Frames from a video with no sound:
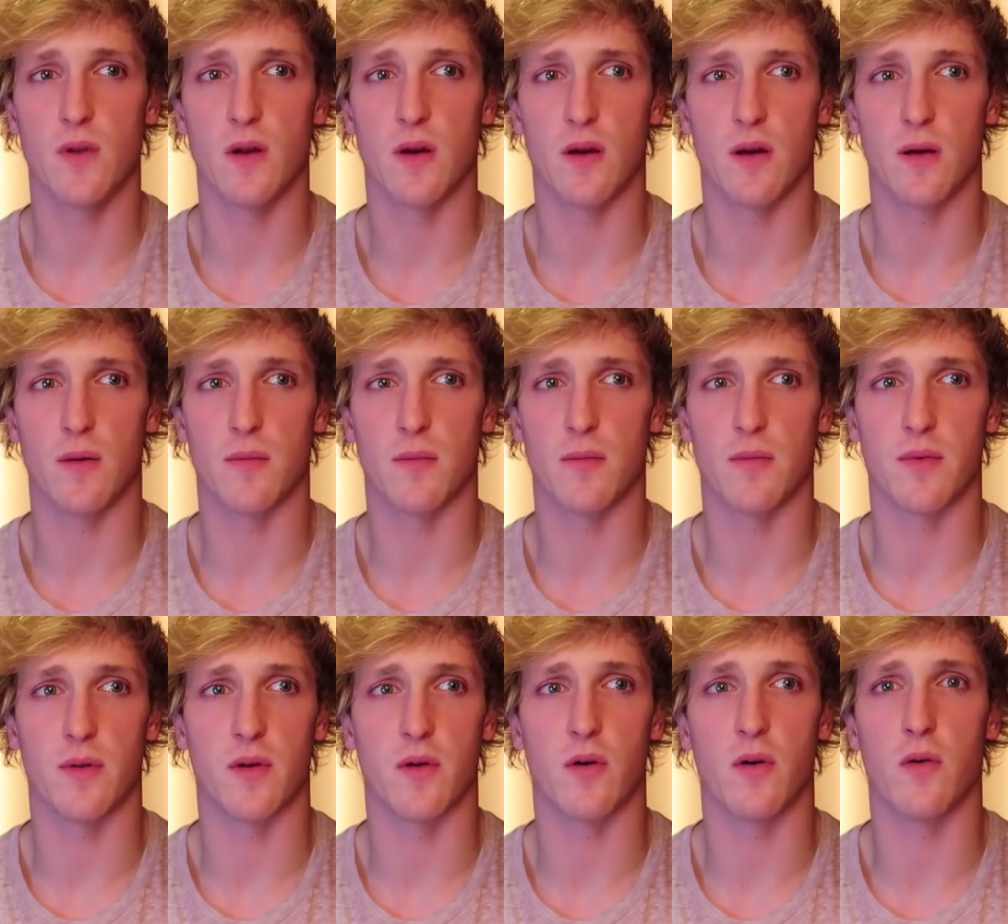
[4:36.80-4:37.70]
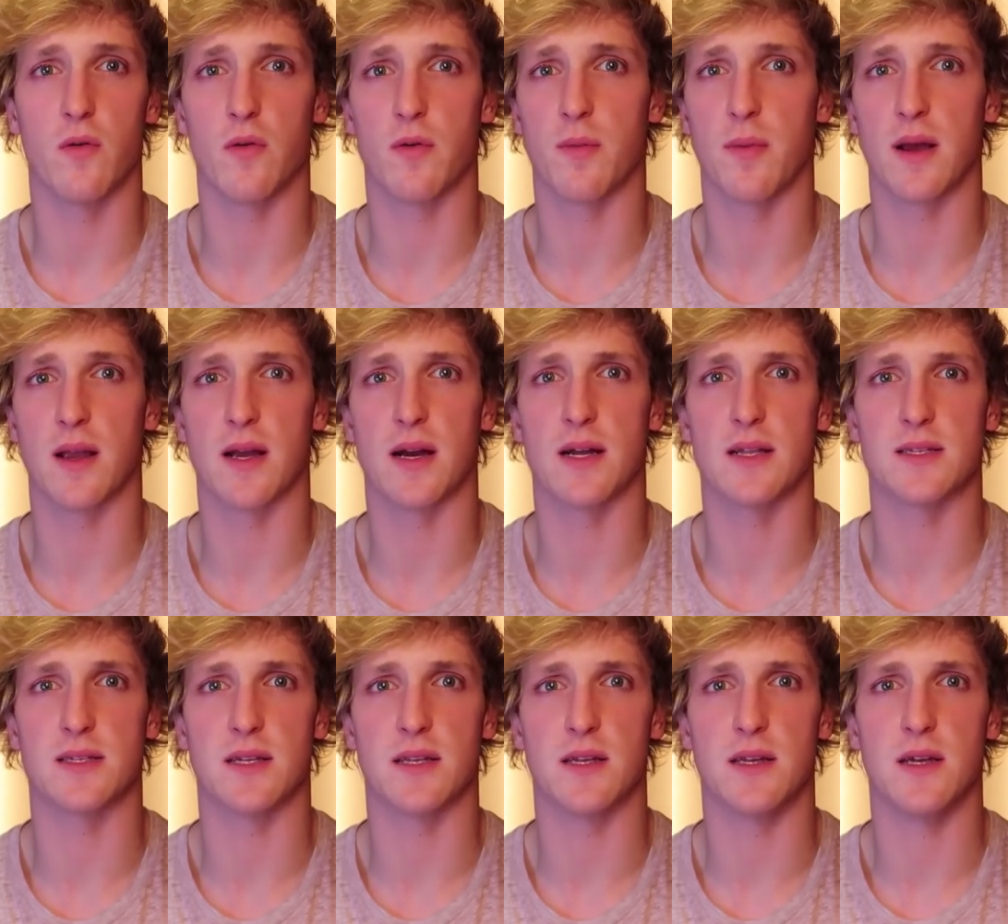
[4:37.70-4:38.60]
Um, the goal with my
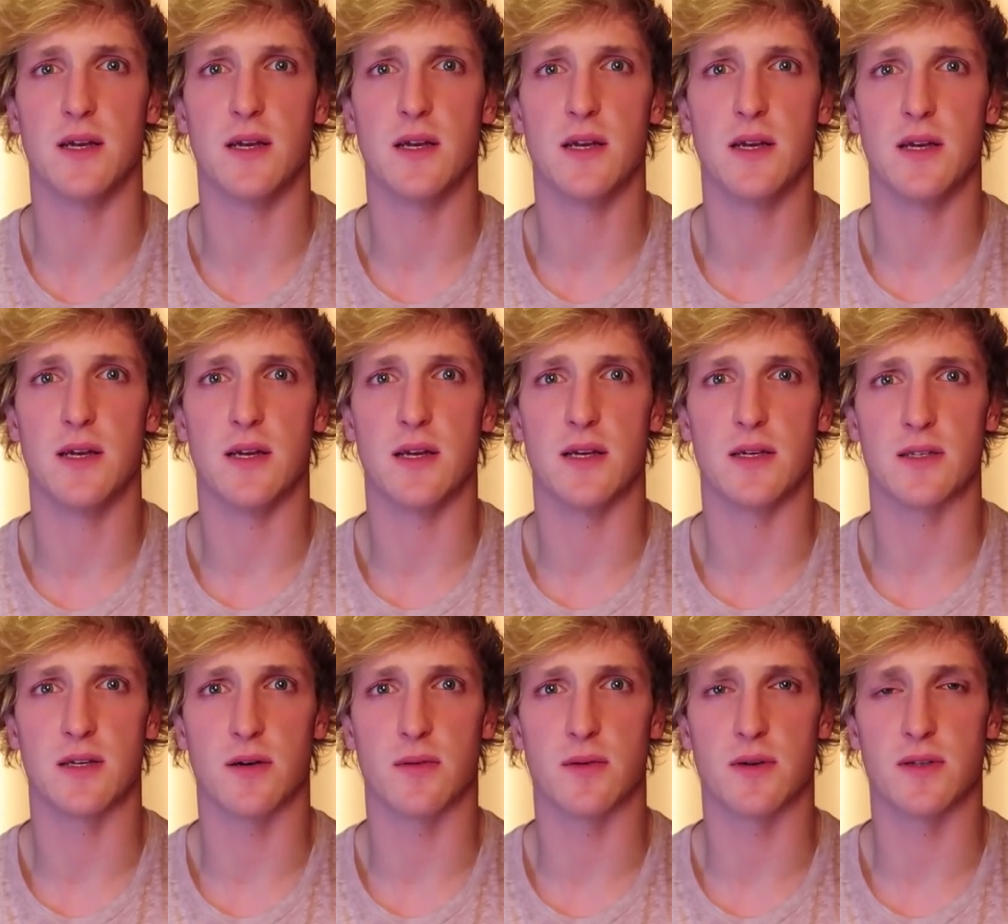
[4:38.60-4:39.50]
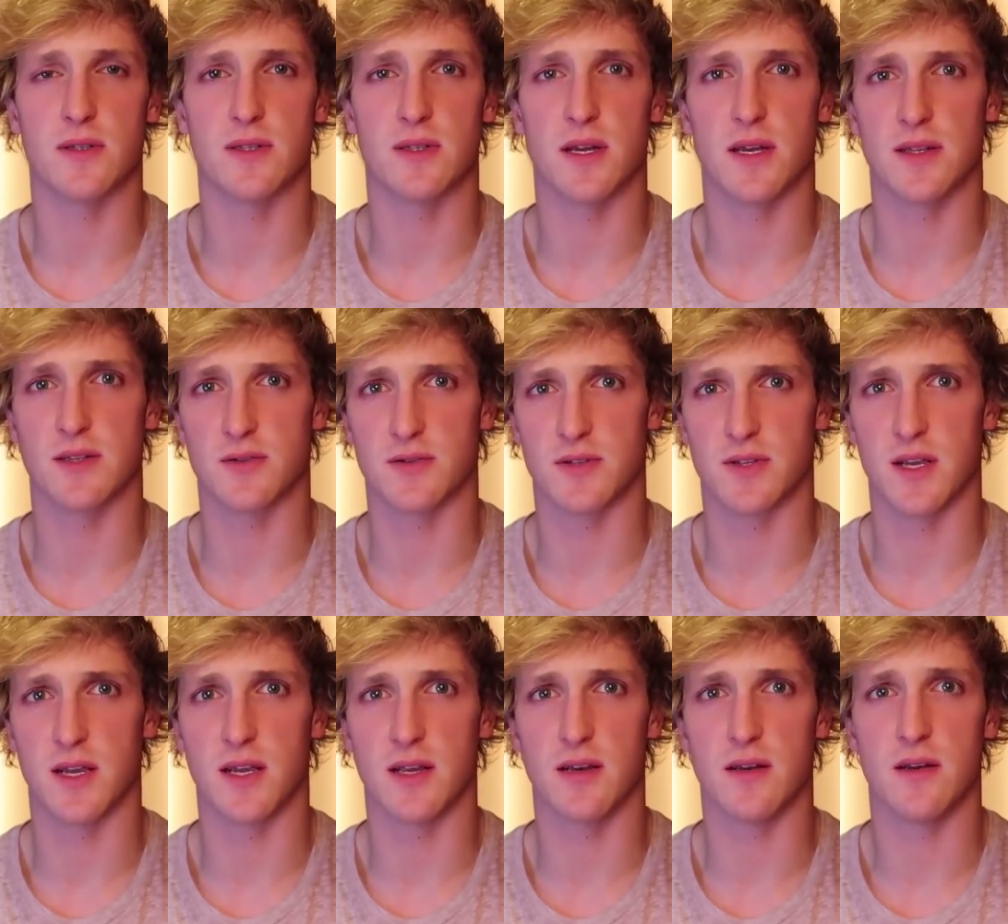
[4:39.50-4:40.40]
content is always to
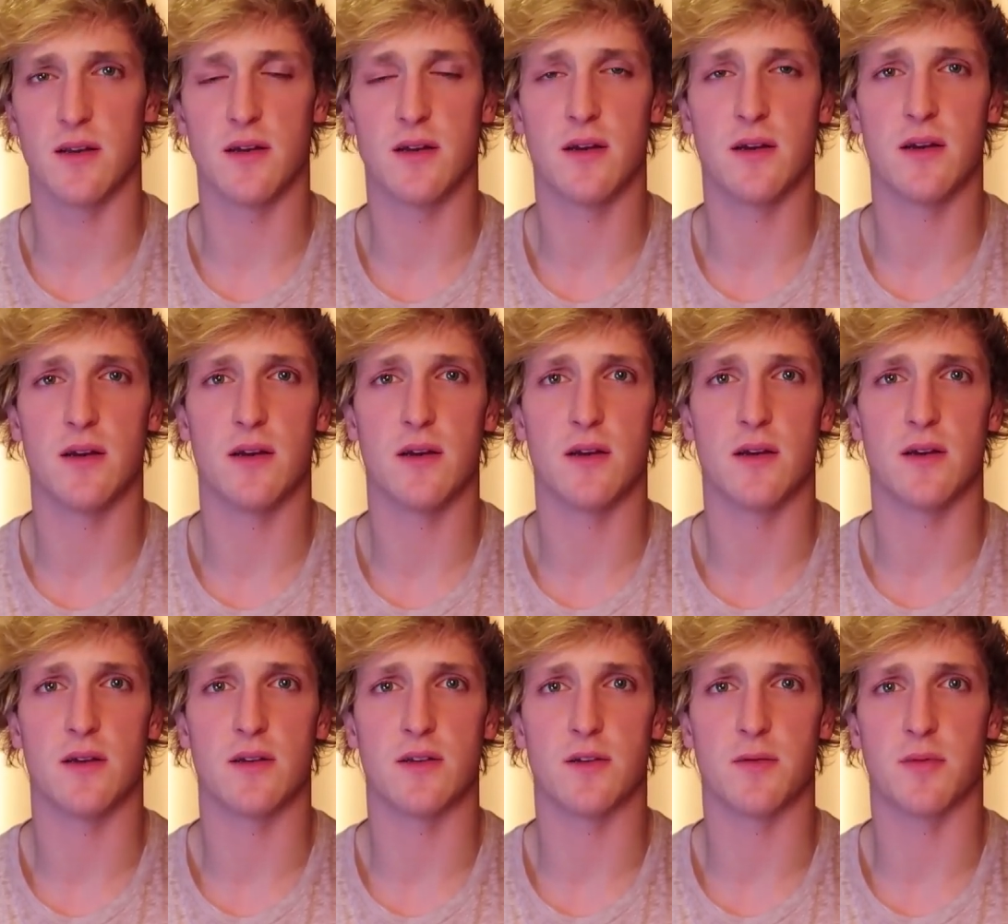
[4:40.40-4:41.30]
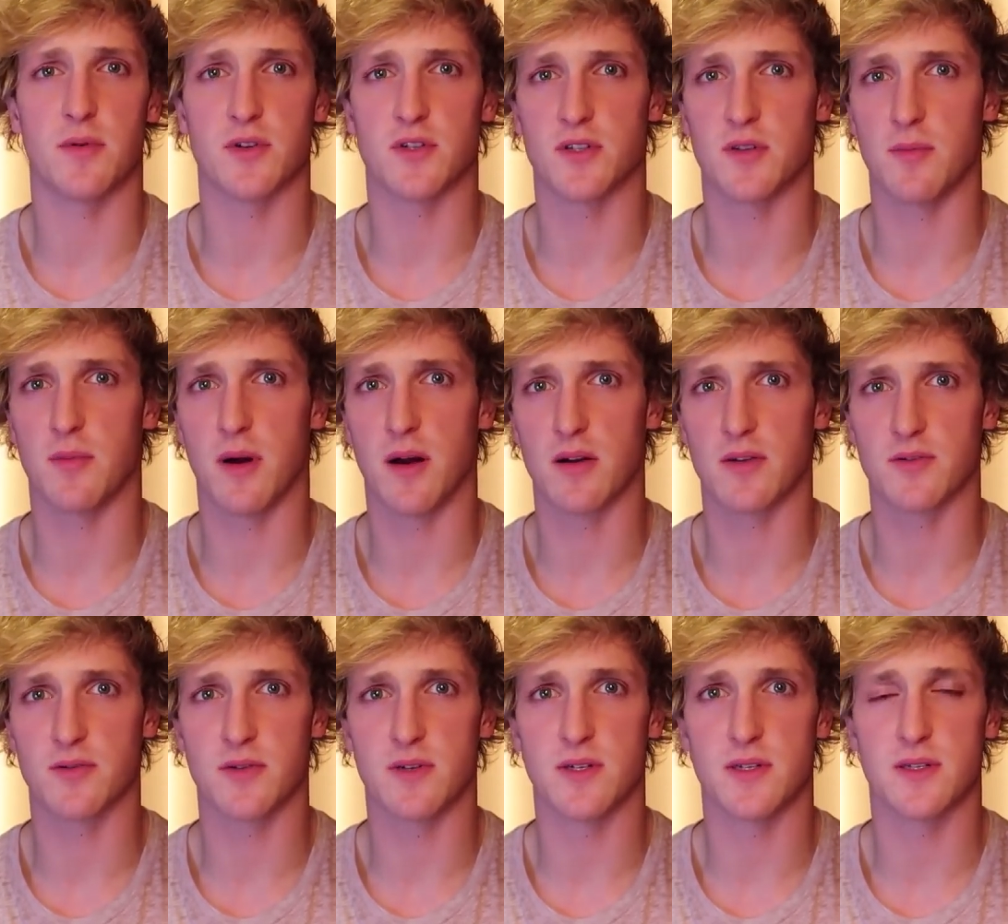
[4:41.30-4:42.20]
entertain, to push the
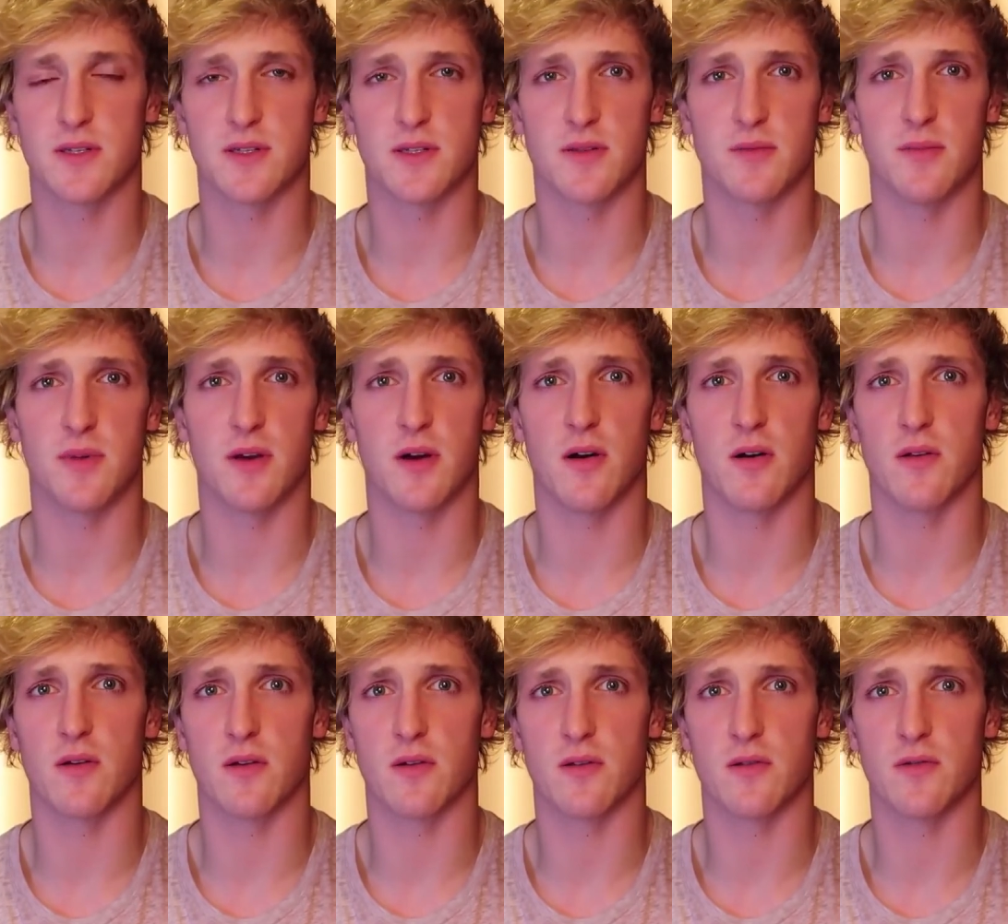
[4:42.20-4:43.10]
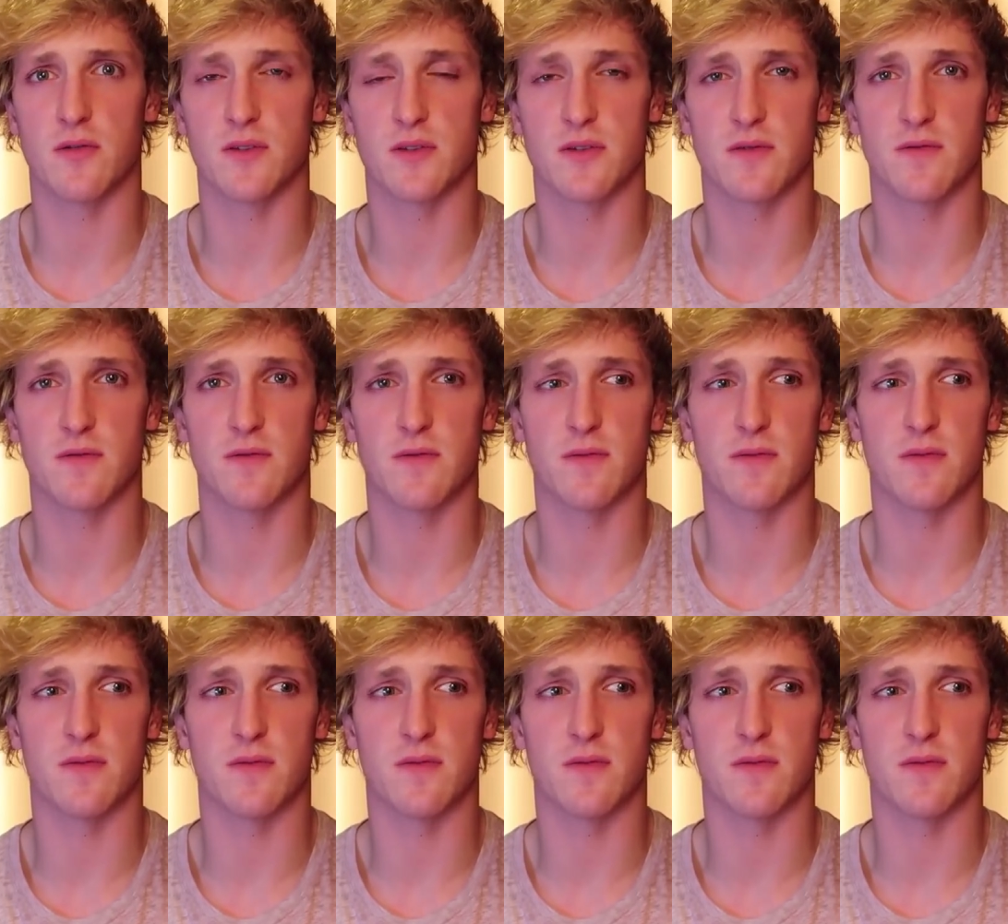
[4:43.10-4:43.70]
boundaries, to be all inclusive.